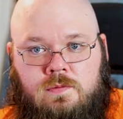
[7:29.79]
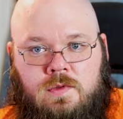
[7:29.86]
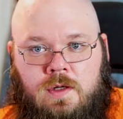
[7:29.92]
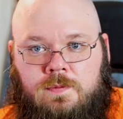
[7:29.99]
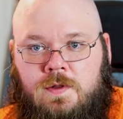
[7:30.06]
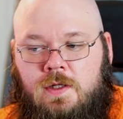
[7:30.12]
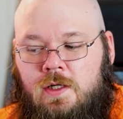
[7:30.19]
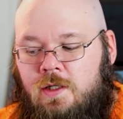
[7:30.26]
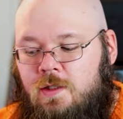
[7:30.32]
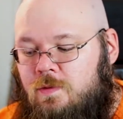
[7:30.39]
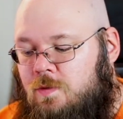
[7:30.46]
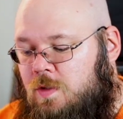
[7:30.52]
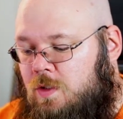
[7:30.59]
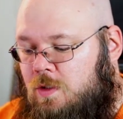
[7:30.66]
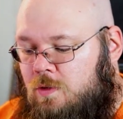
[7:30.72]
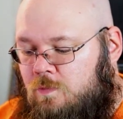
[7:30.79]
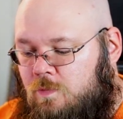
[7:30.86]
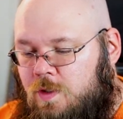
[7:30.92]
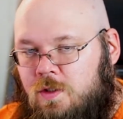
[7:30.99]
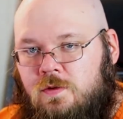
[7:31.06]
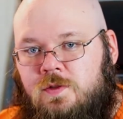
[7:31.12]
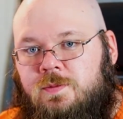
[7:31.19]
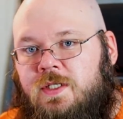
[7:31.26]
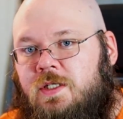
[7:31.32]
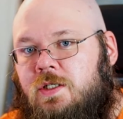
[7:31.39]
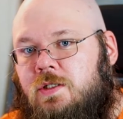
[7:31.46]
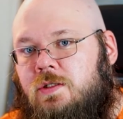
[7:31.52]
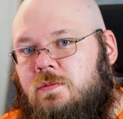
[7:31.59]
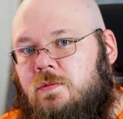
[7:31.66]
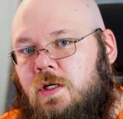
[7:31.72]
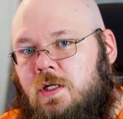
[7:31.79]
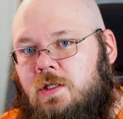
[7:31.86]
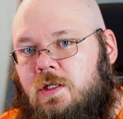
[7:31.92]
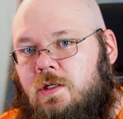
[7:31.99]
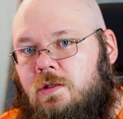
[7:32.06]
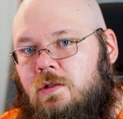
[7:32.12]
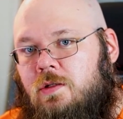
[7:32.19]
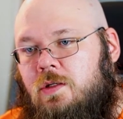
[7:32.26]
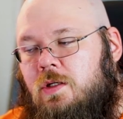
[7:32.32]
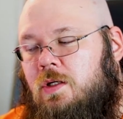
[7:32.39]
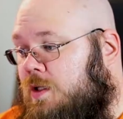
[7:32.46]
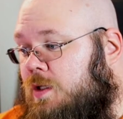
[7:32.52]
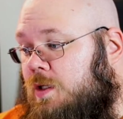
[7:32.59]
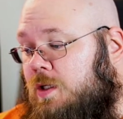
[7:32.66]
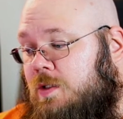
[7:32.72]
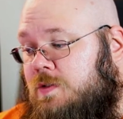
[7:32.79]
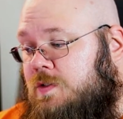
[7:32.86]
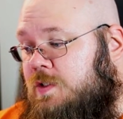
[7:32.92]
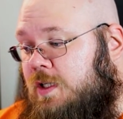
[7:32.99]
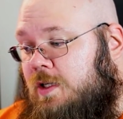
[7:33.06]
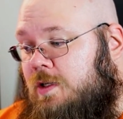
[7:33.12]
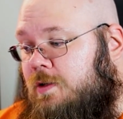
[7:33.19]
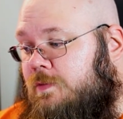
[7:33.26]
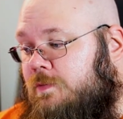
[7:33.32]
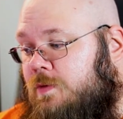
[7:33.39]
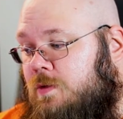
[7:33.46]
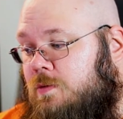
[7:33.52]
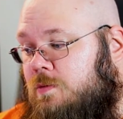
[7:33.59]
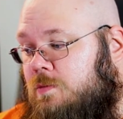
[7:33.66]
up-to-date Windows Media on there. It saved